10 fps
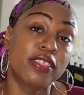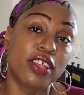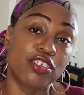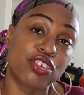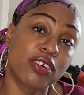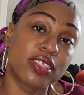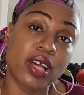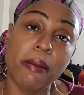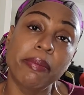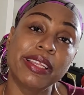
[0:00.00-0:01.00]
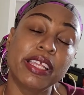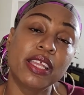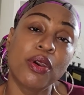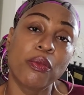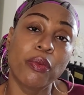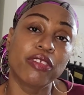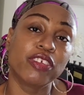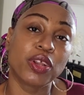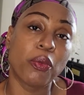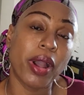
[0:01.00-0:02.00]
The insurance company will
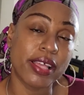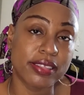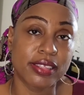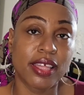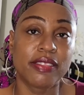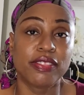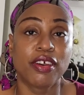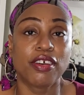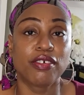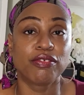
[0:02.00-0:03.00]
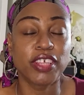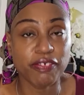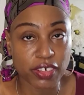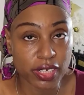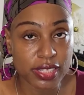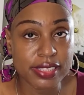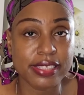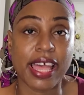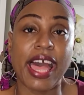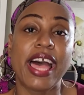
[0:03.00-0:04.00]
request the refunds,